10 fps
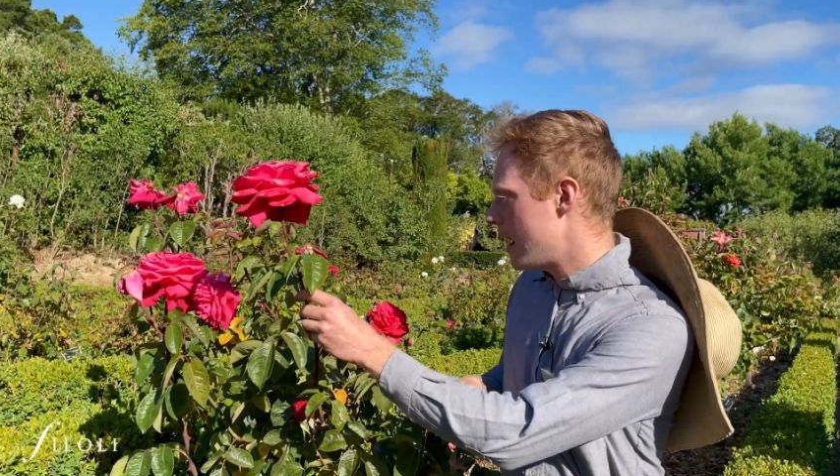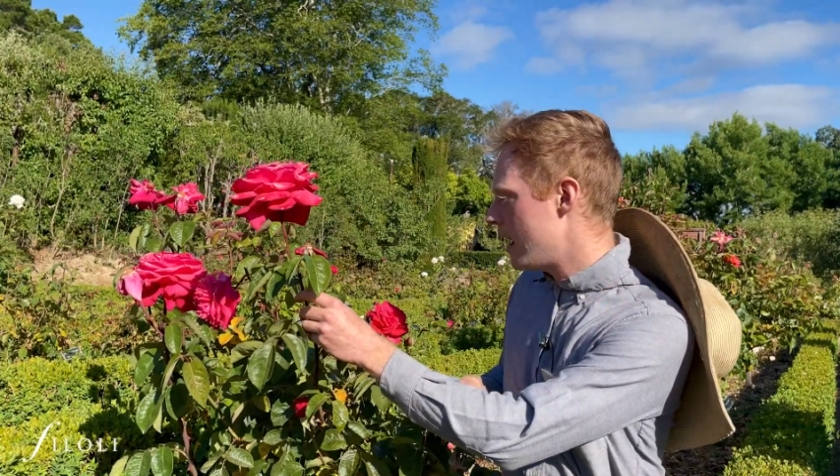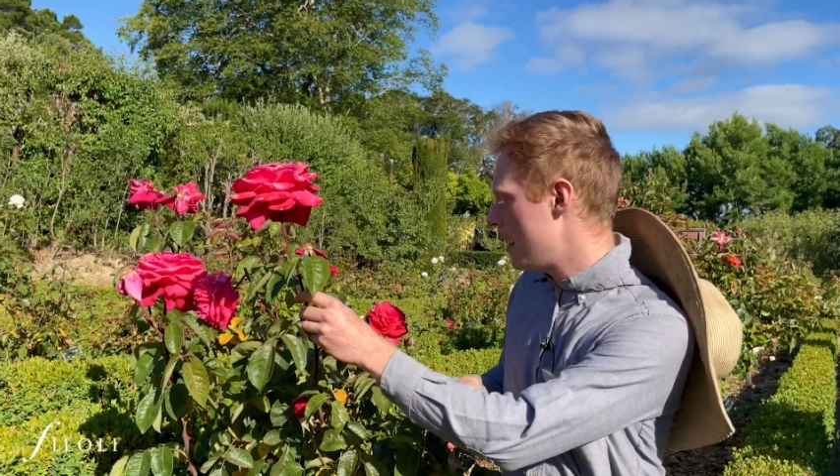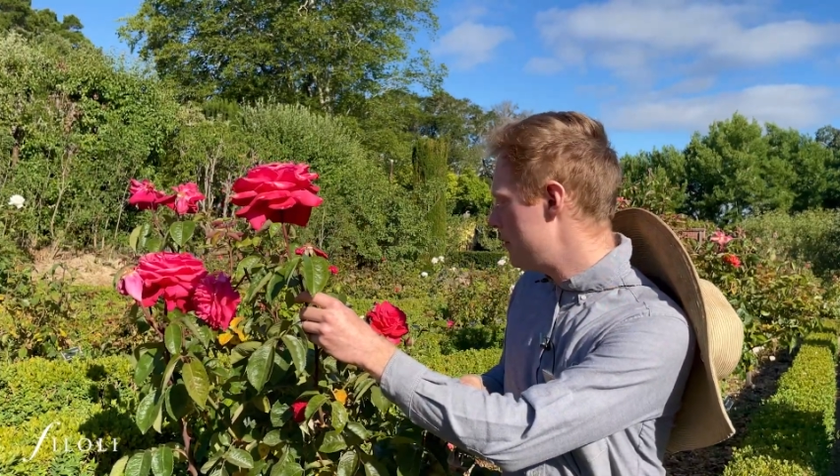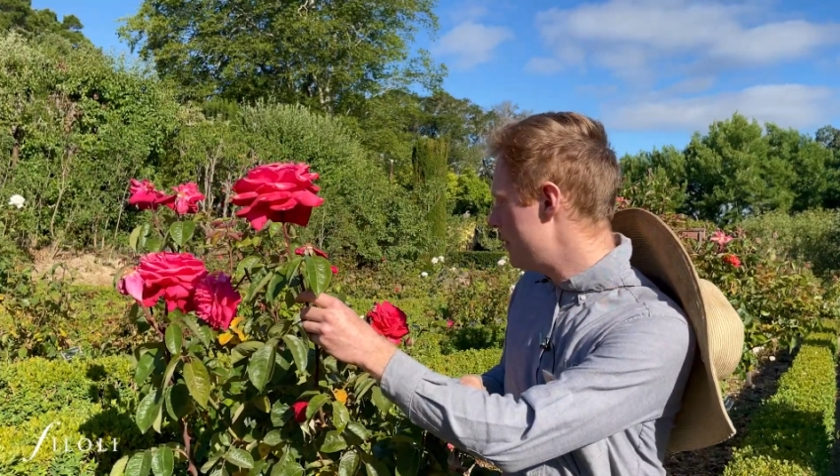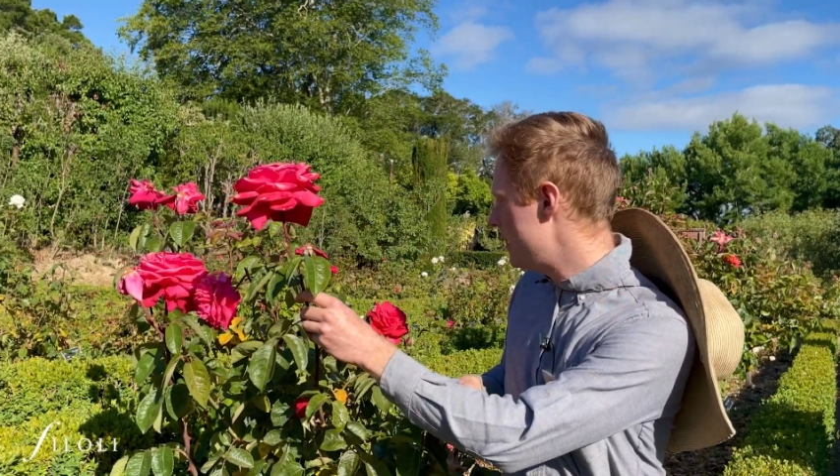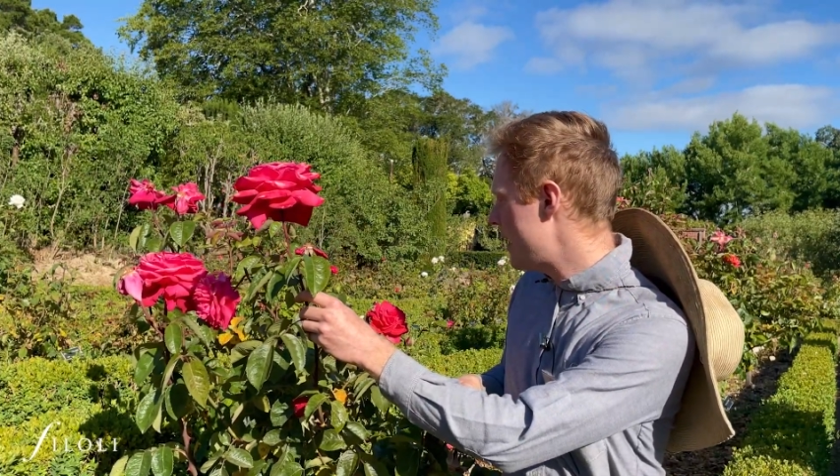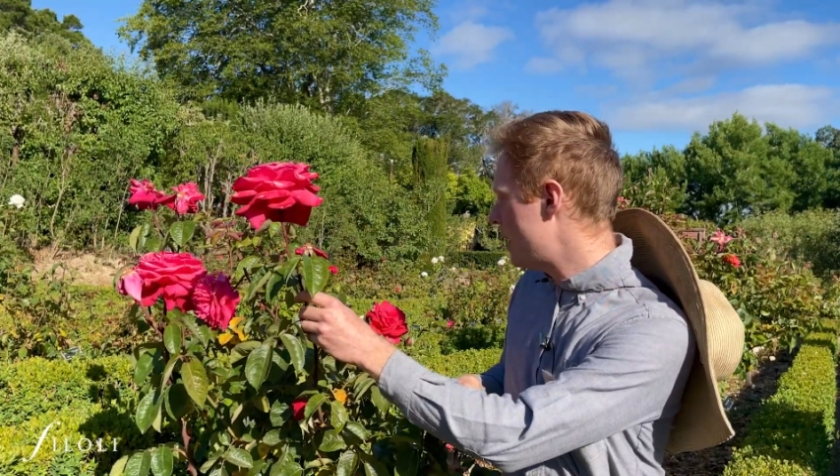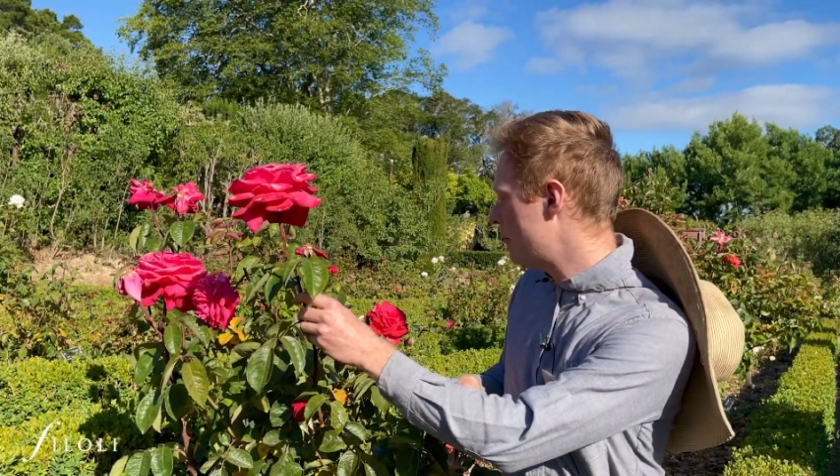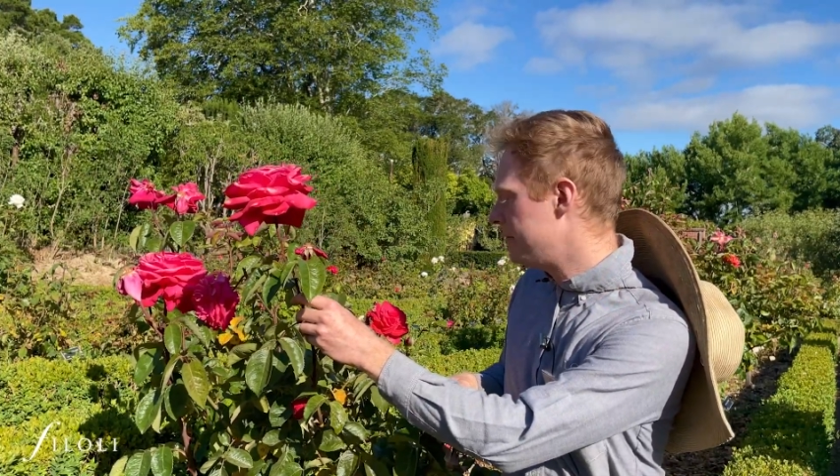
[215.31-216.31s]

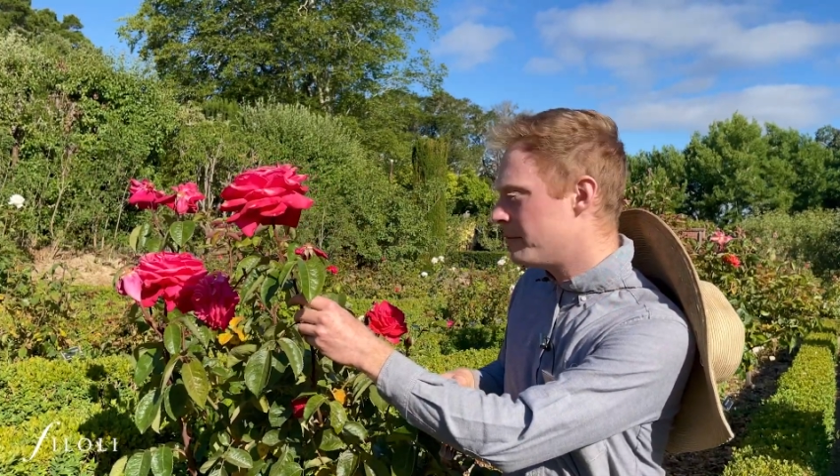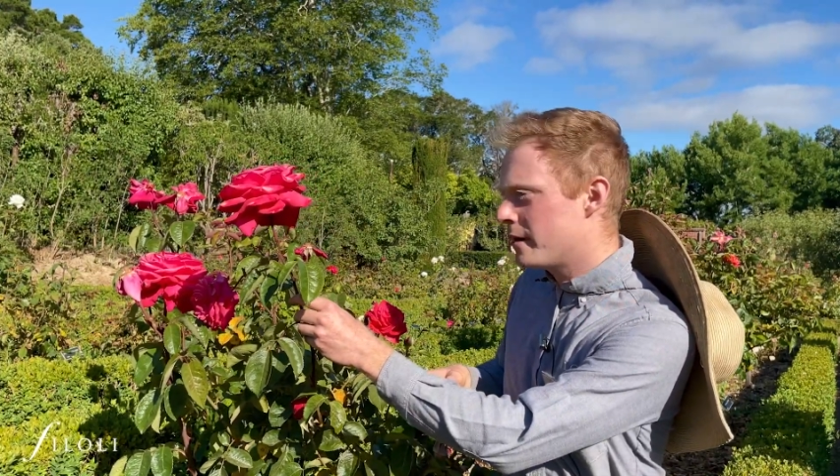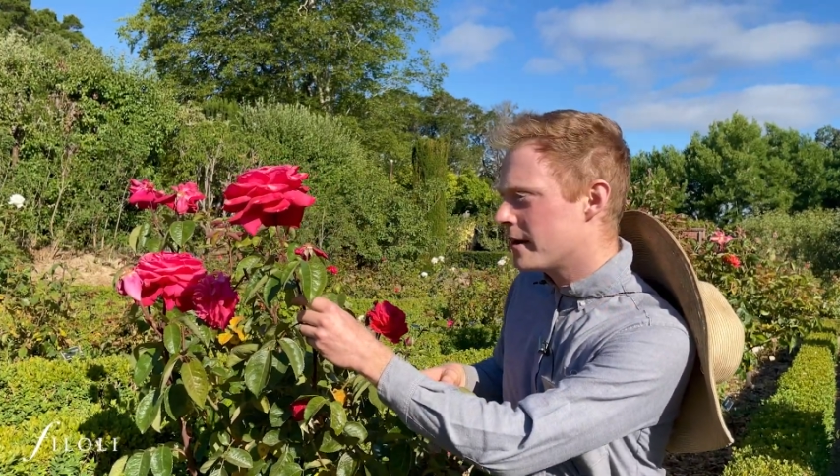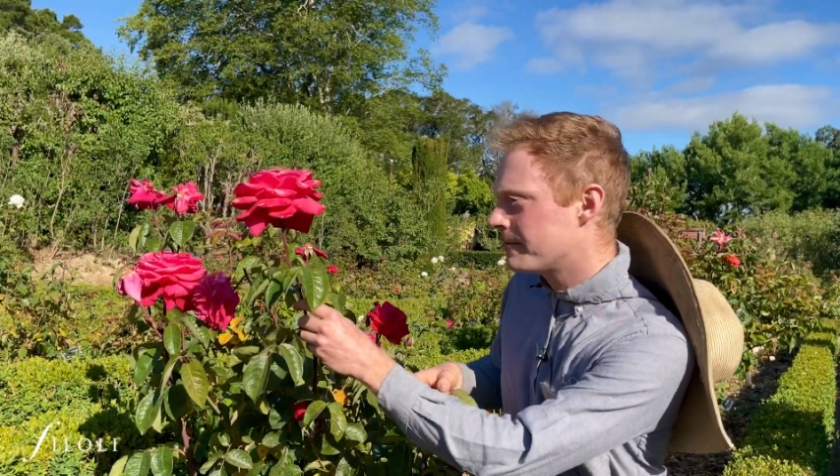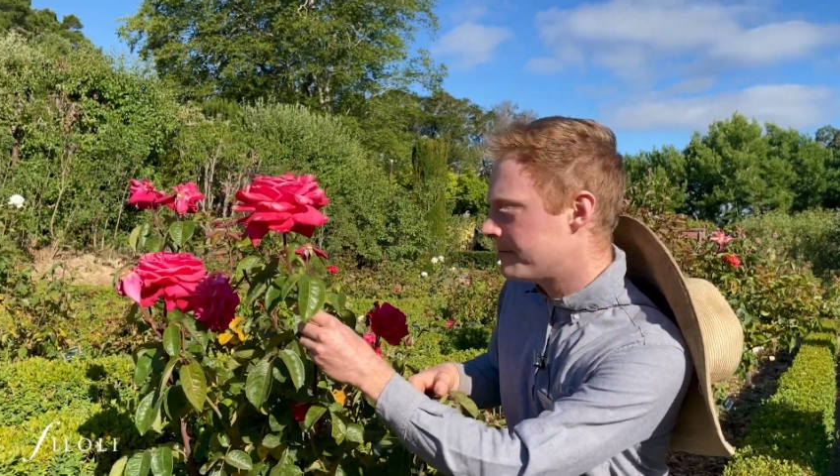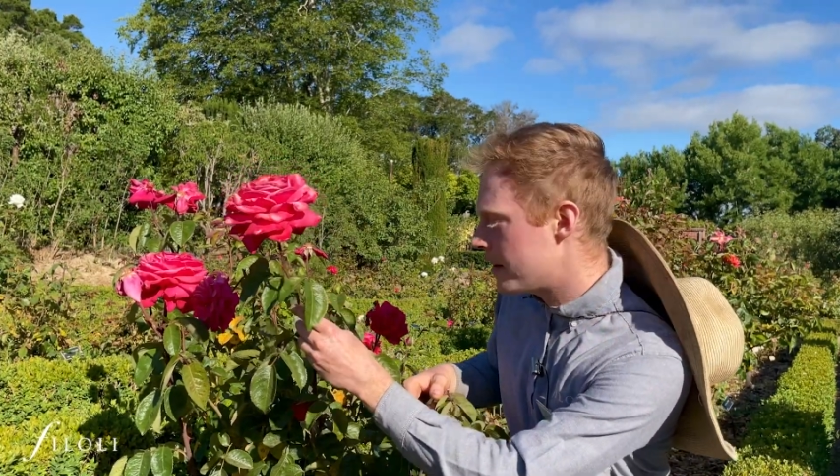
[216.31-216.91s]
Now when the bud